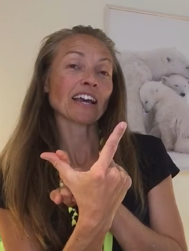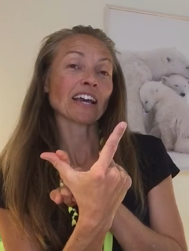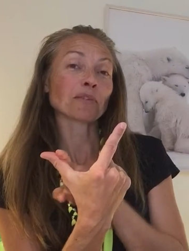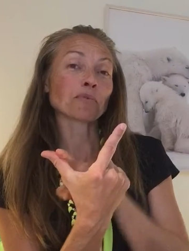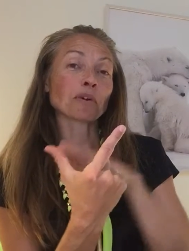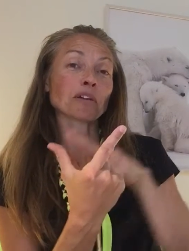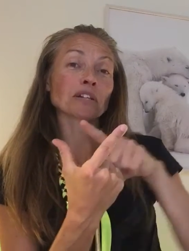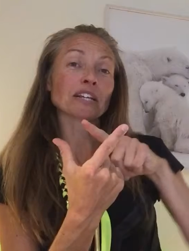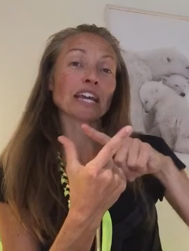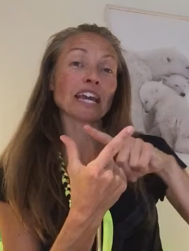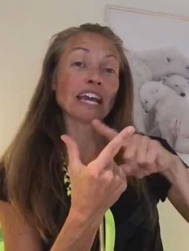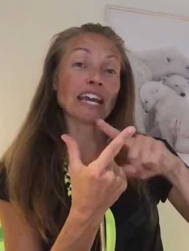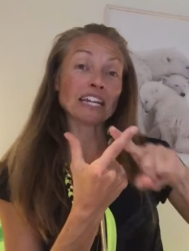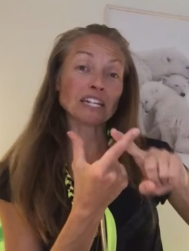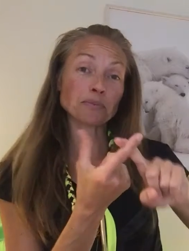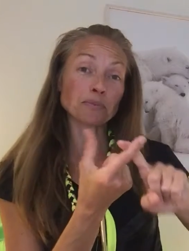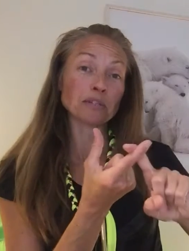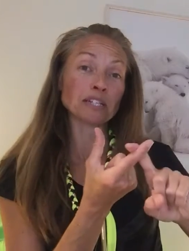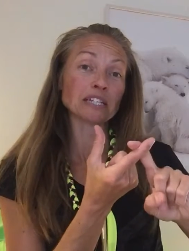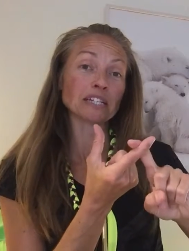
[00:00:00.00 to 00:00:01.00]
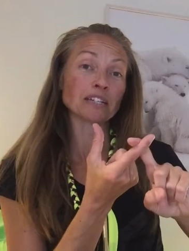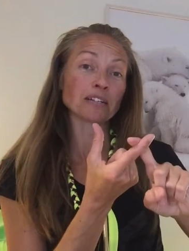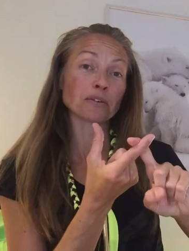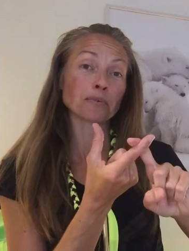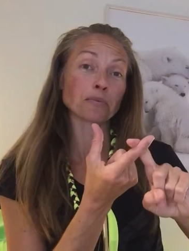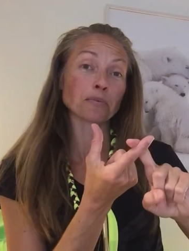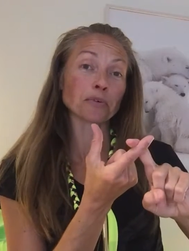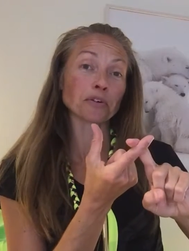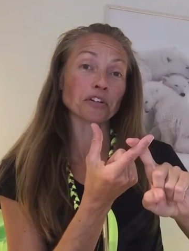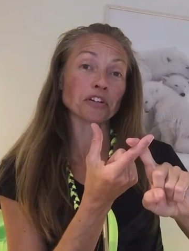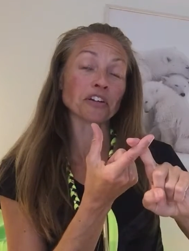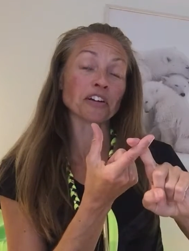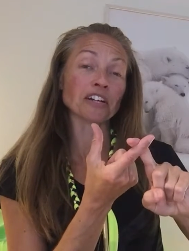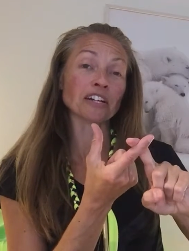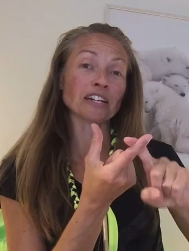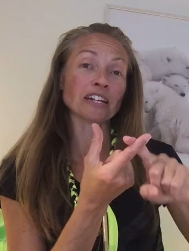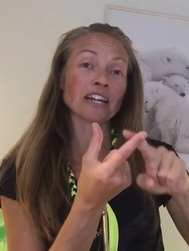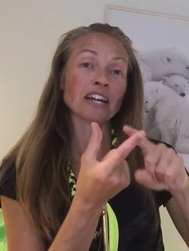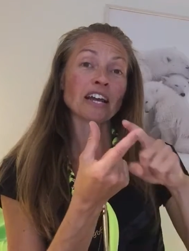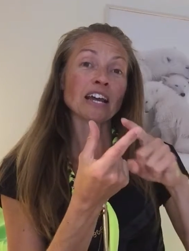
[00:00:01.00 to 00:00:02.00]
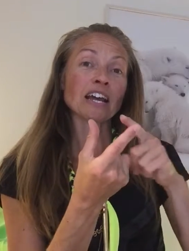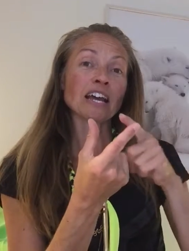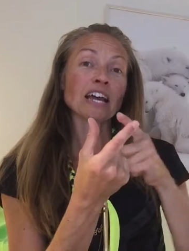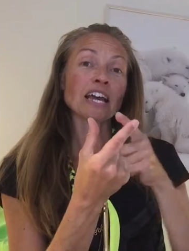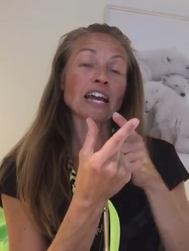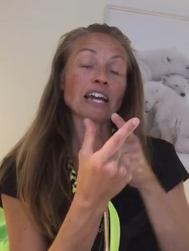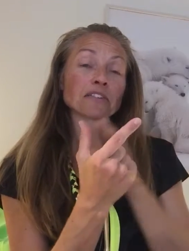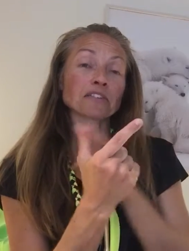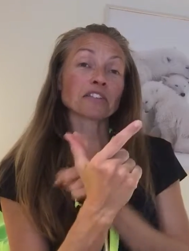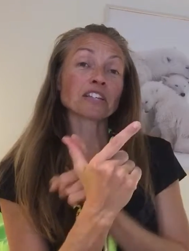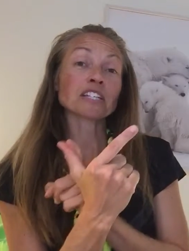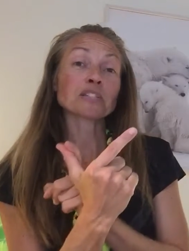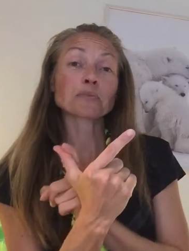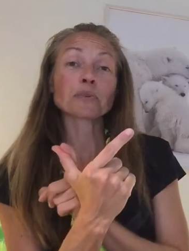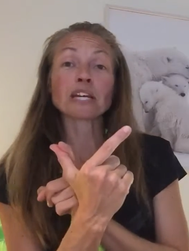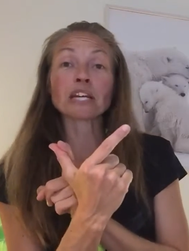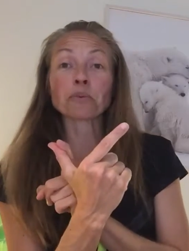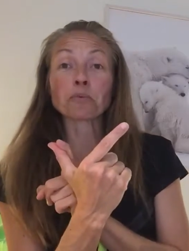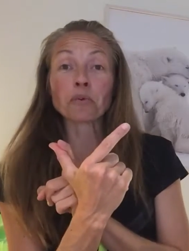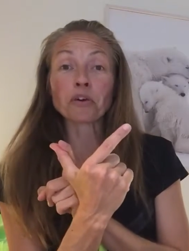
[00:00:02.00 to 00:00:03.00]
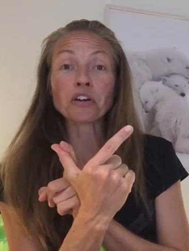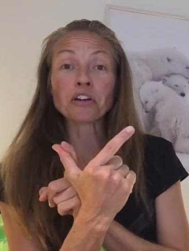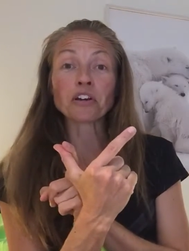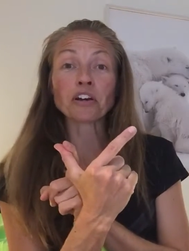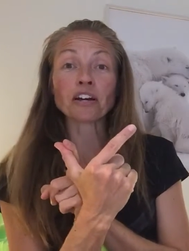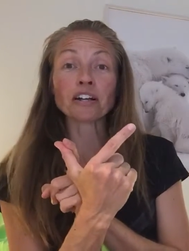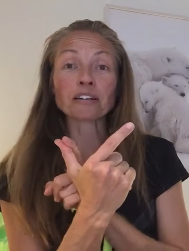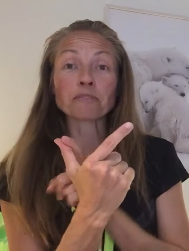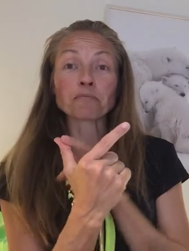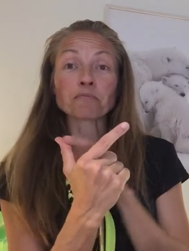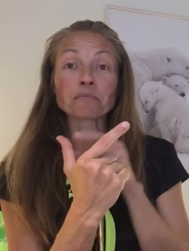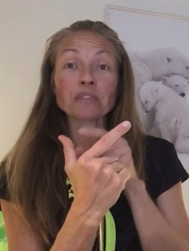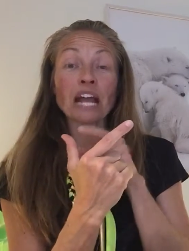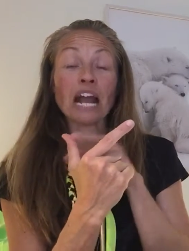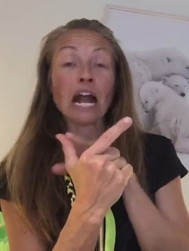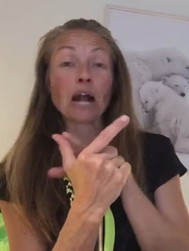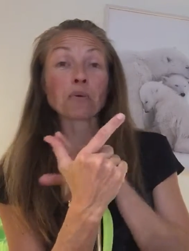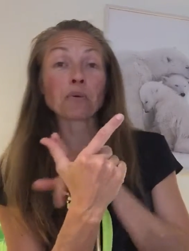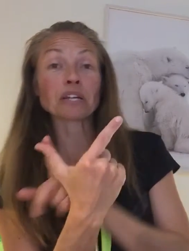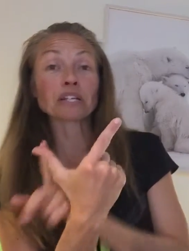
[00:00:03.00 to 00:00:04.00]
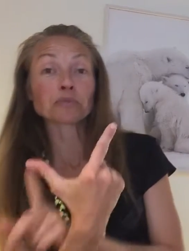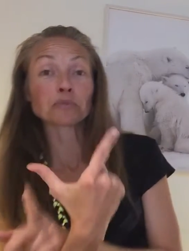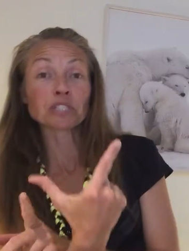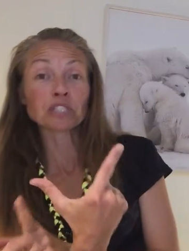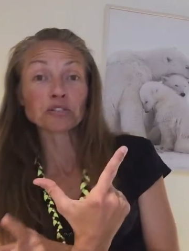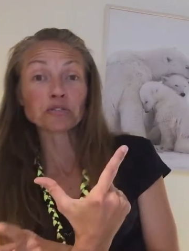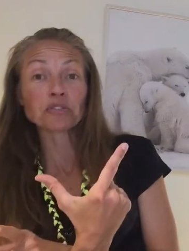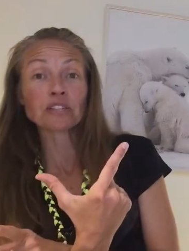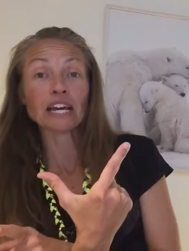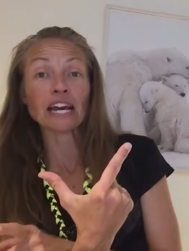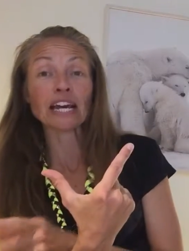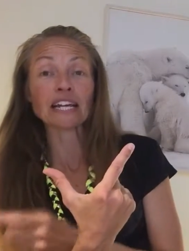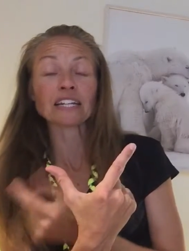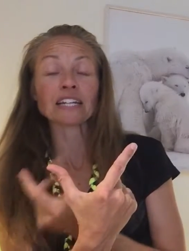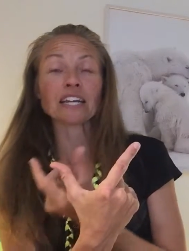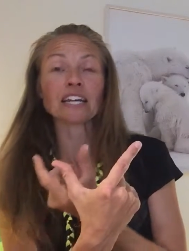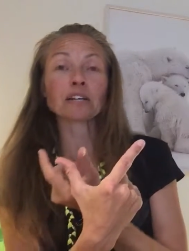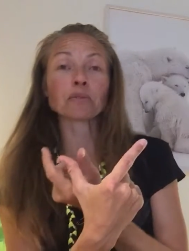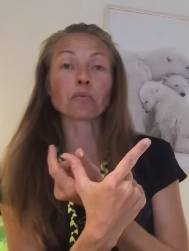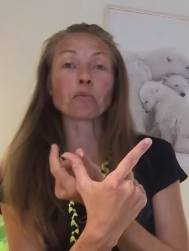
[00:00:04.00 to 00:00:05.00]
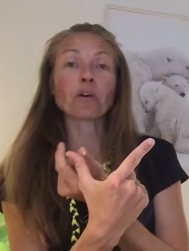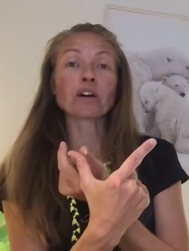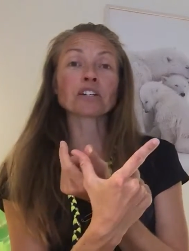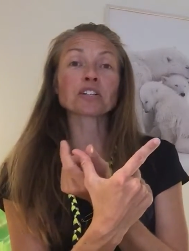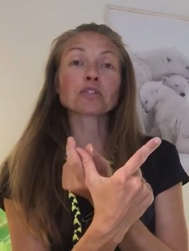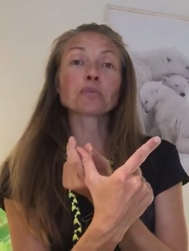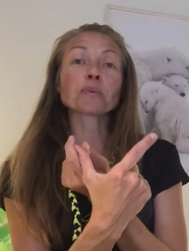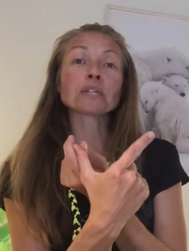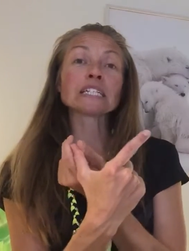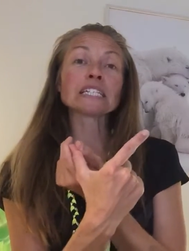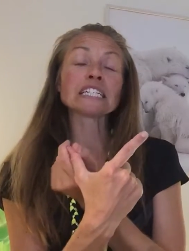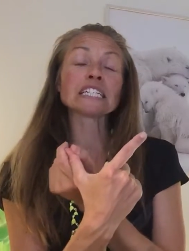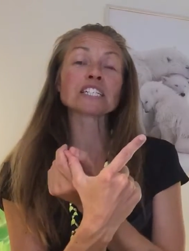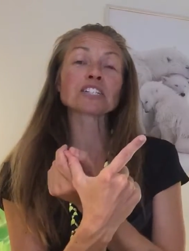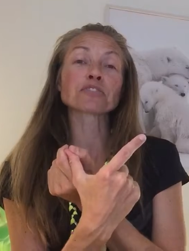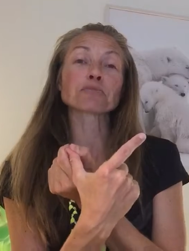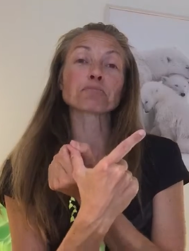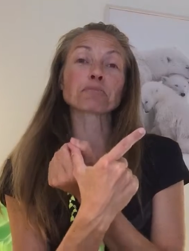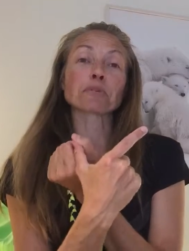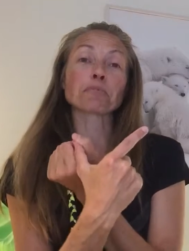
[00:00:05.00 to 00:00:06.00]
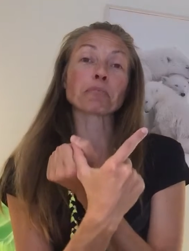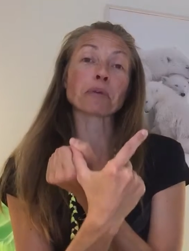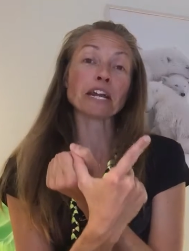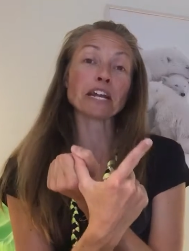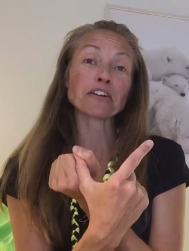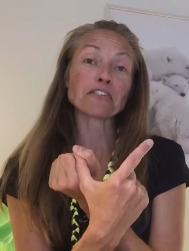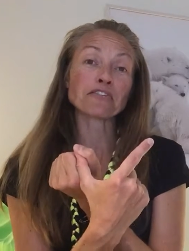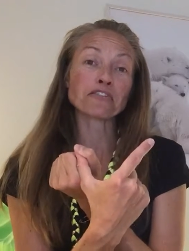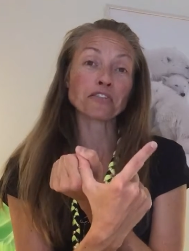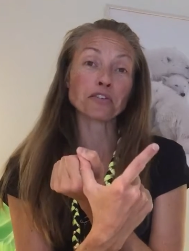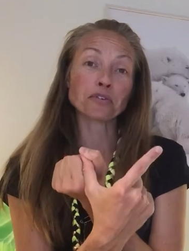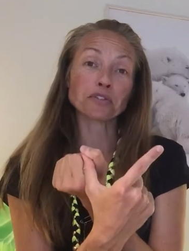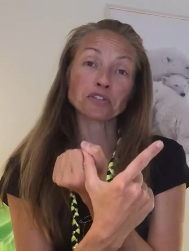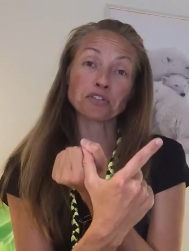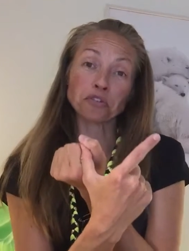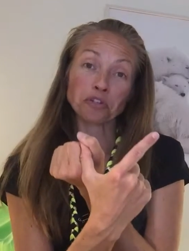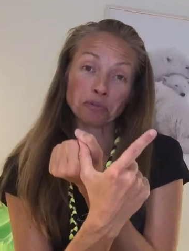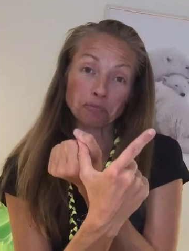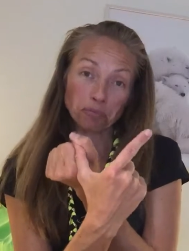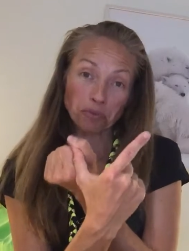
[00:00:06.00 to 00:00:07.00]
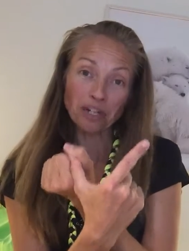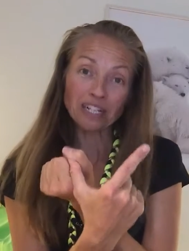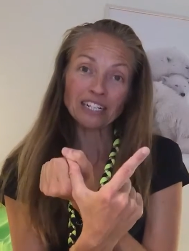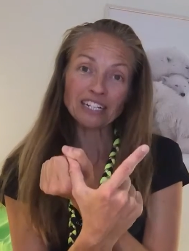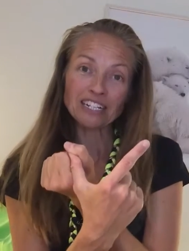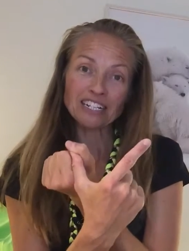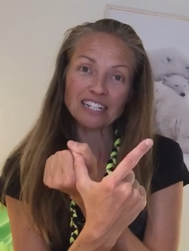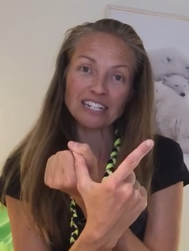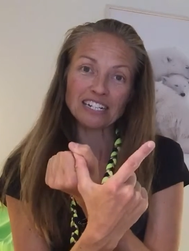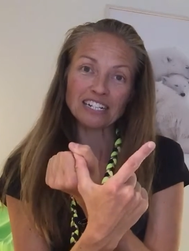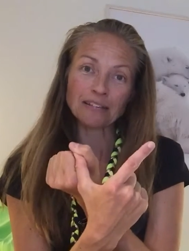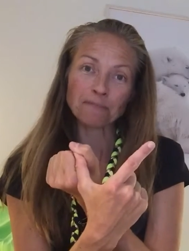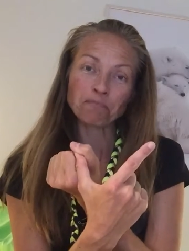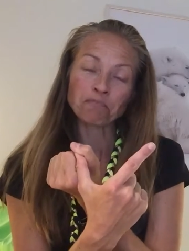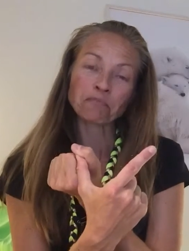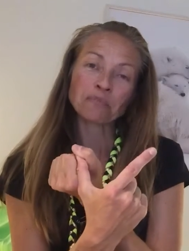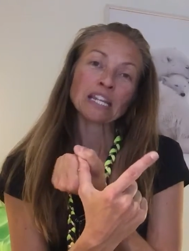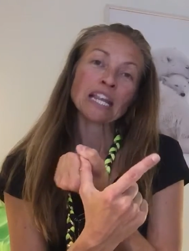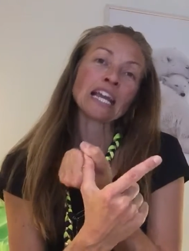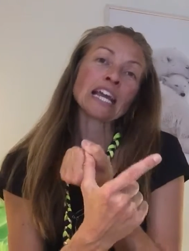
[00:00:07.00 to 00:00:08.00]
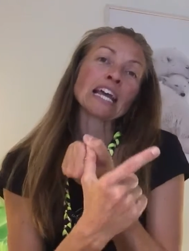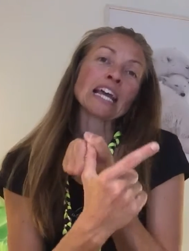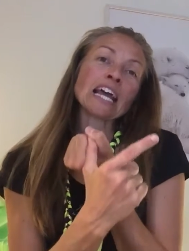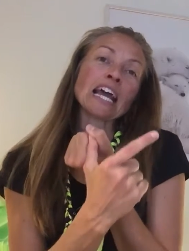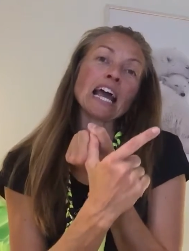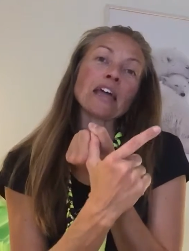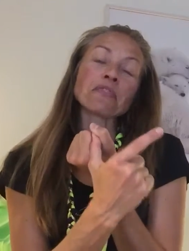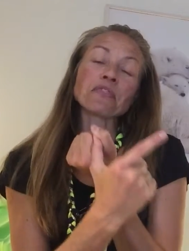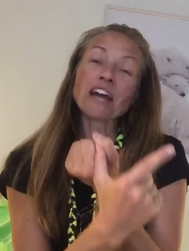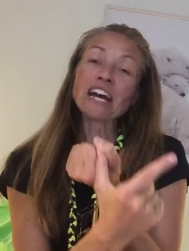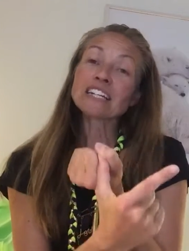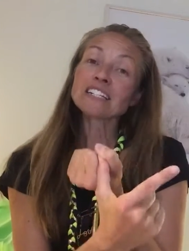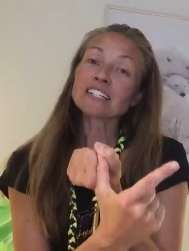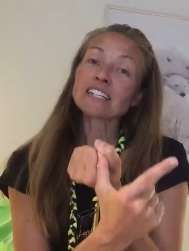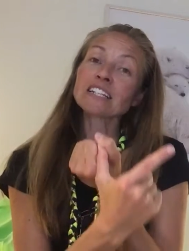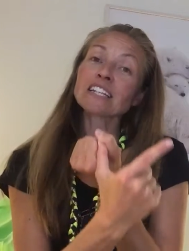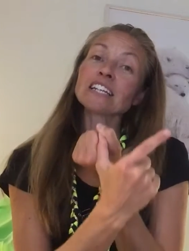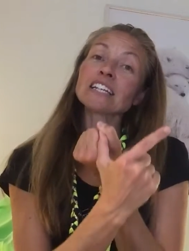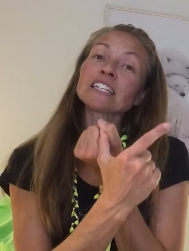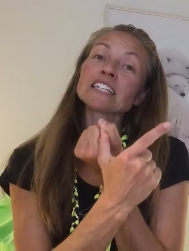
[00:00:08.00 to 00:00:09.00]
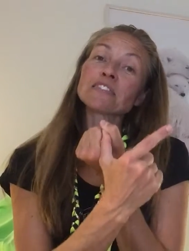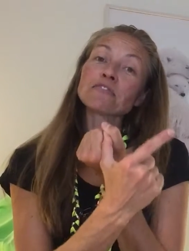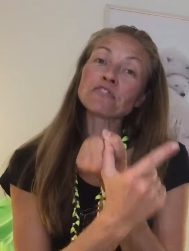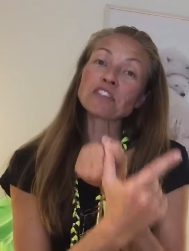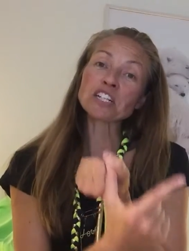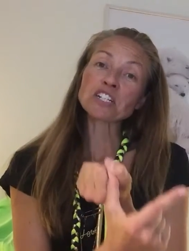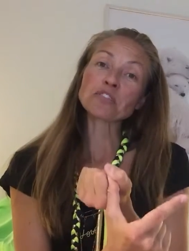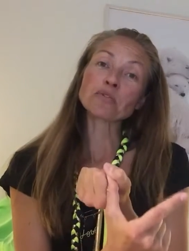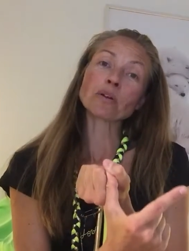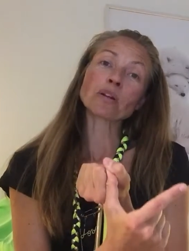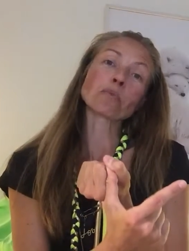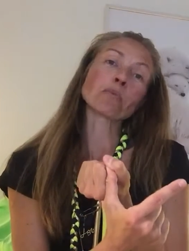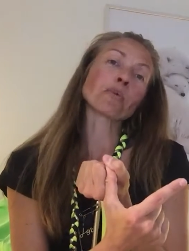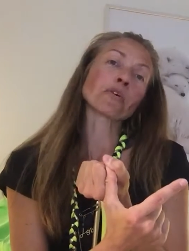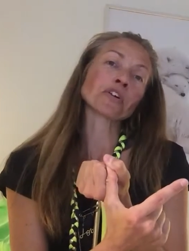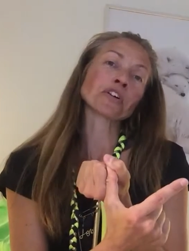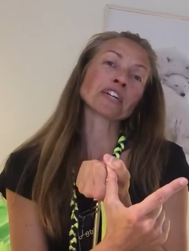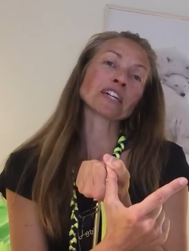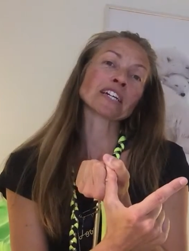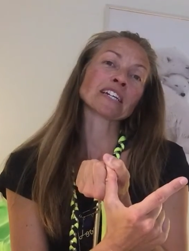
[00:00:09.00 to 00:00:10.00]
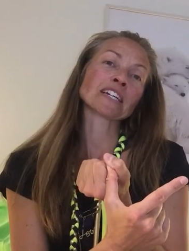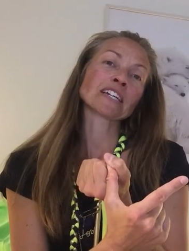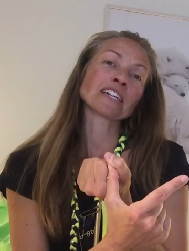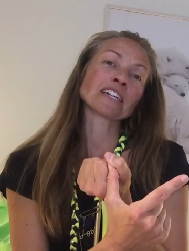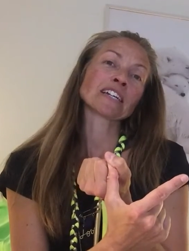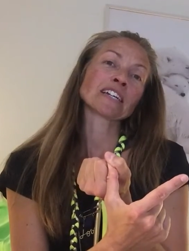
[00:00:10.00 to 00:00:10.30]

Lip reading: and what can't we work on, and things we can work on, how can we do that, and what do we need to prepare for during pregnancy. And that's an individual work,